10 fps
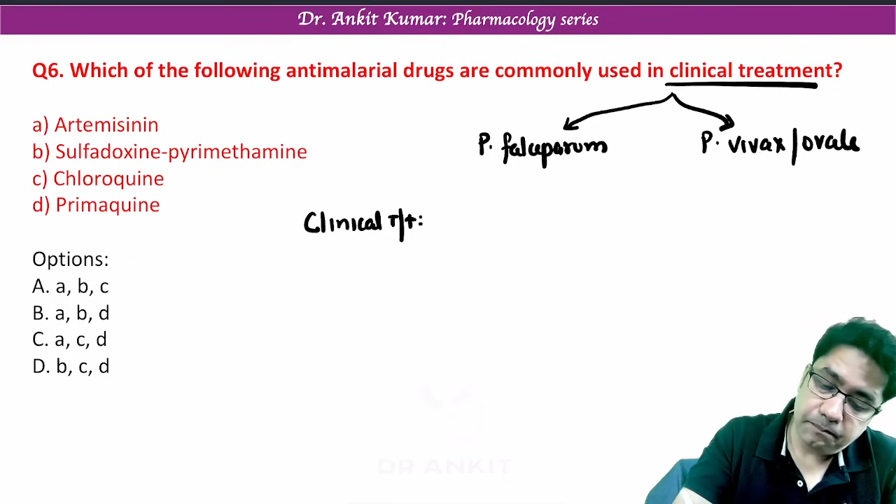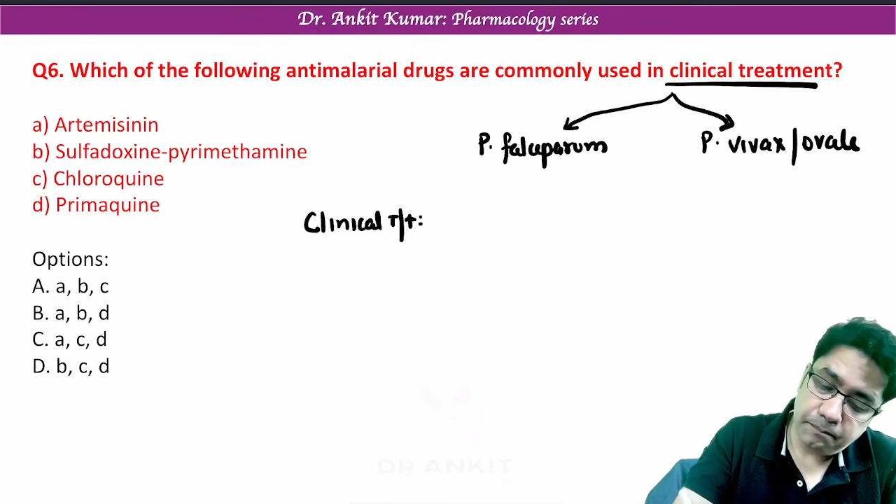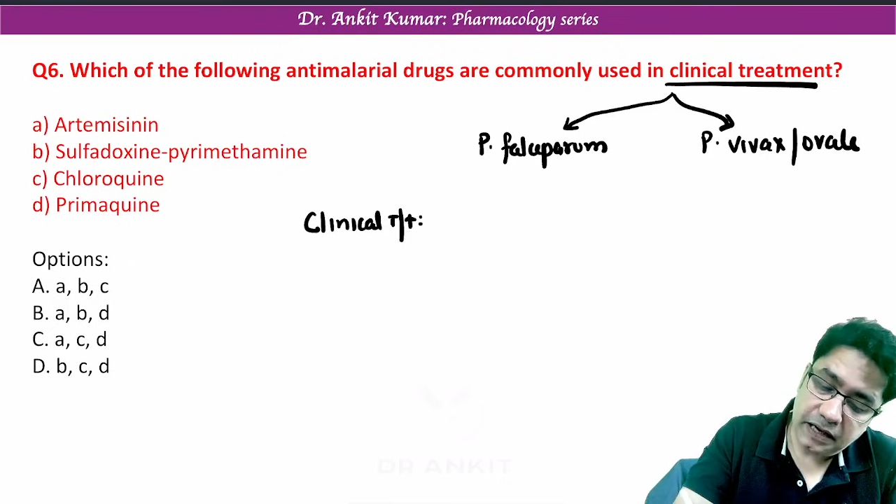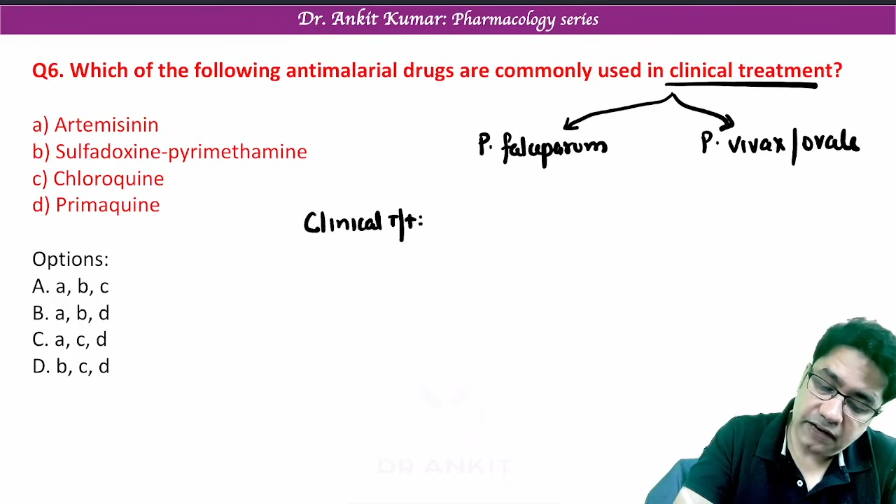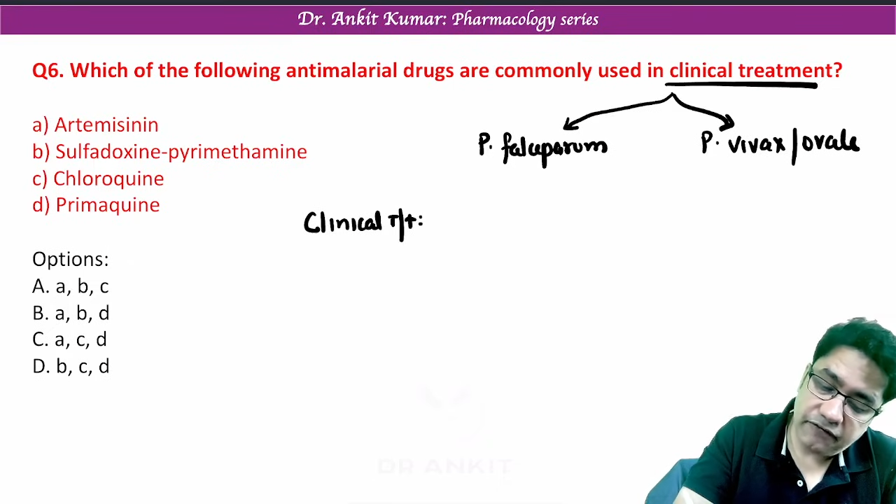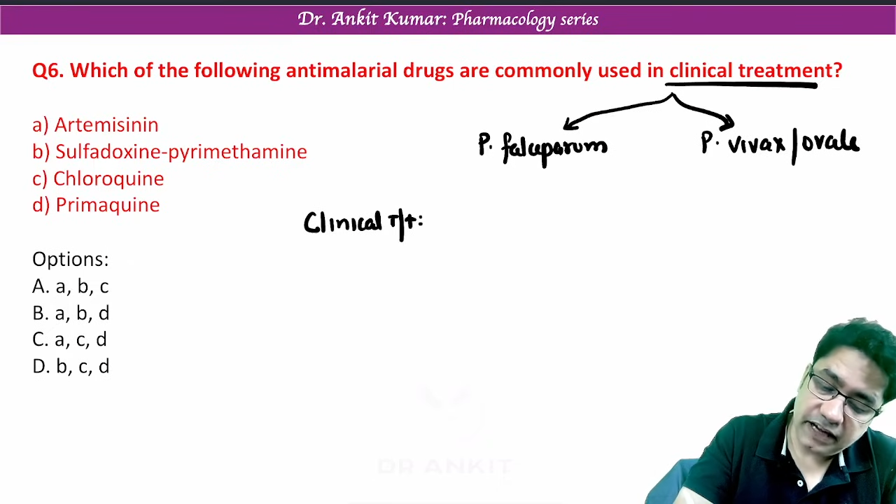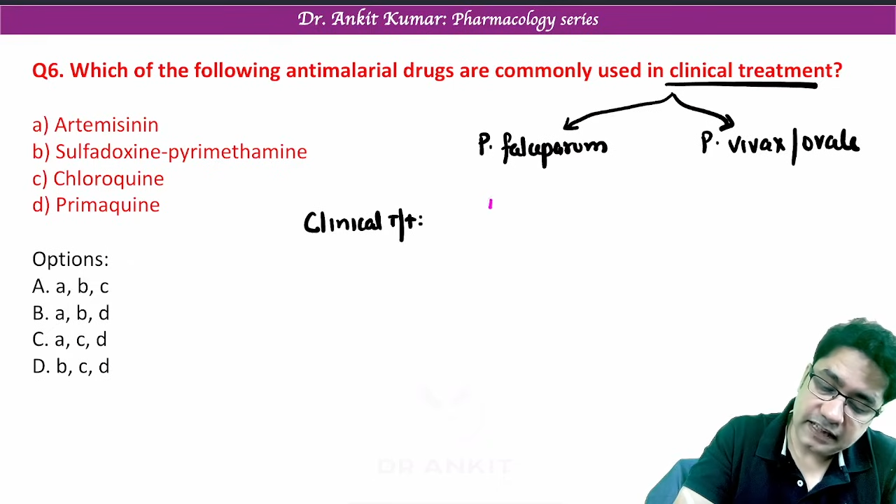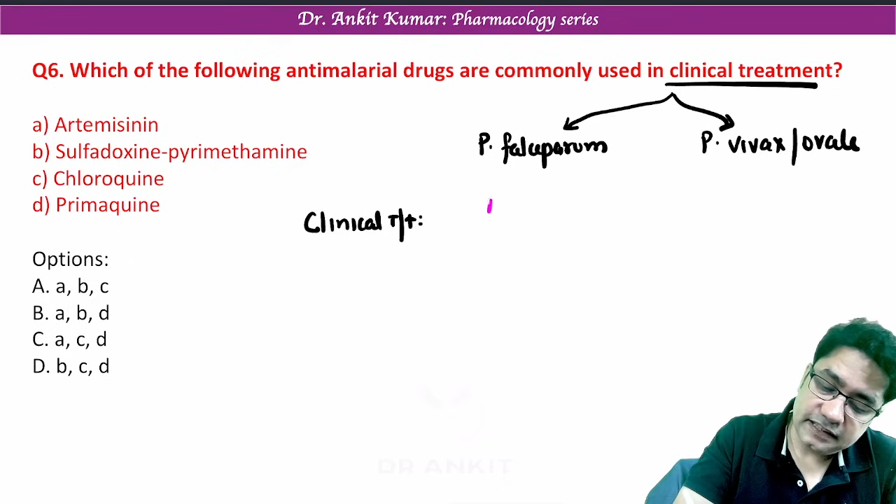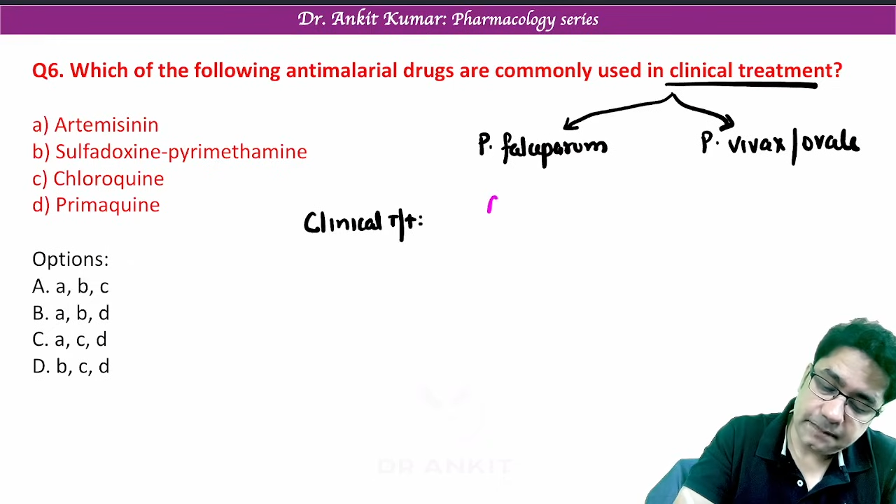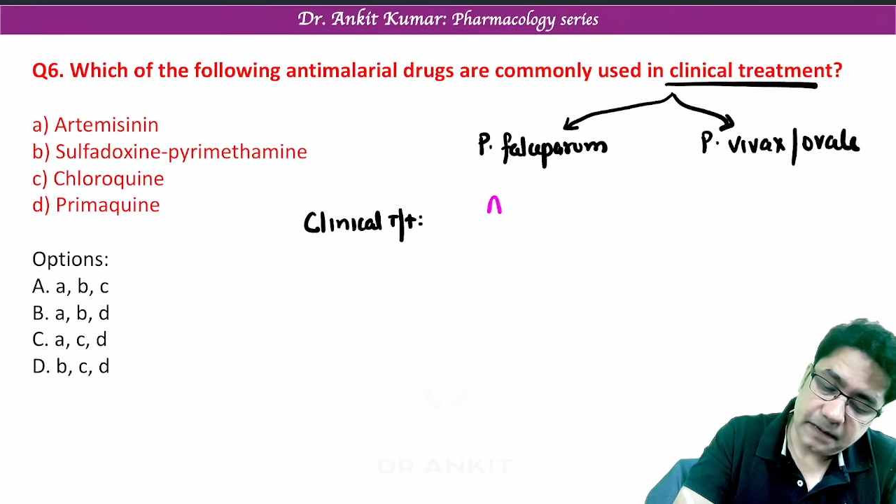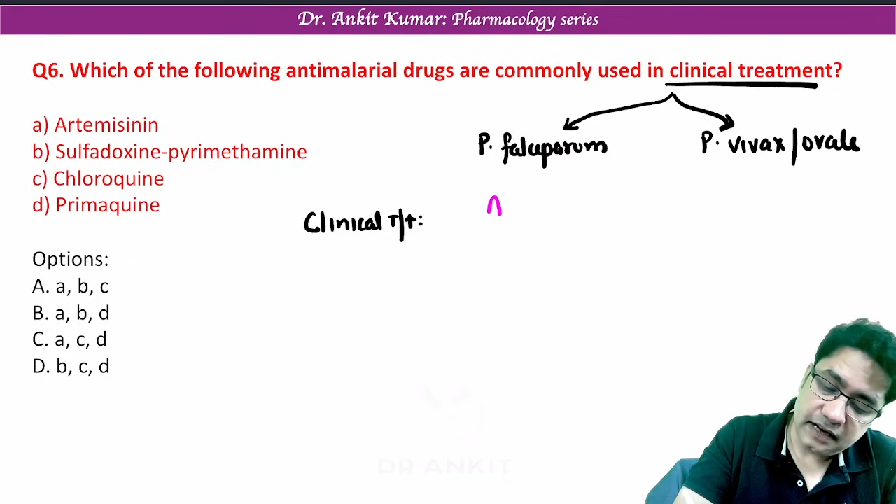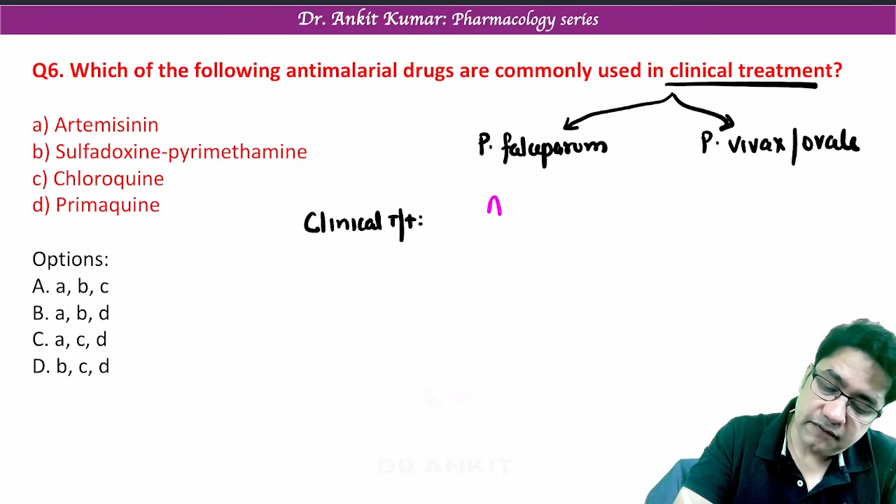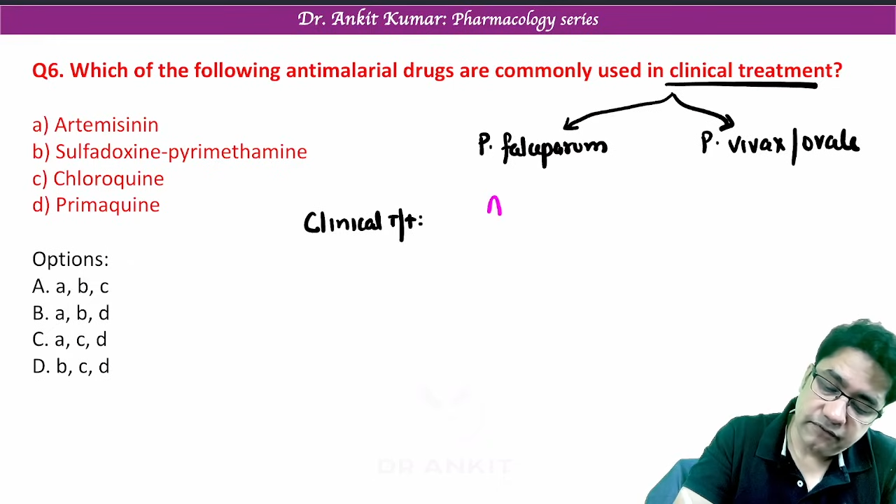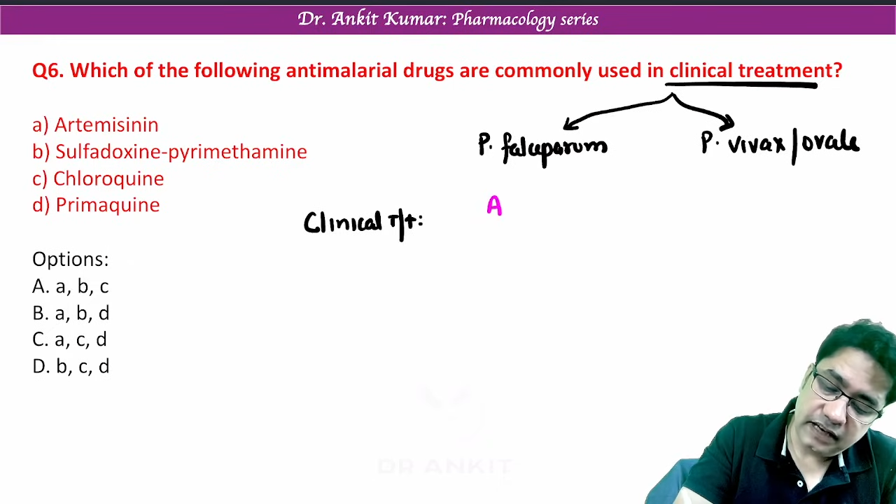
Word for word: P. falciparum, we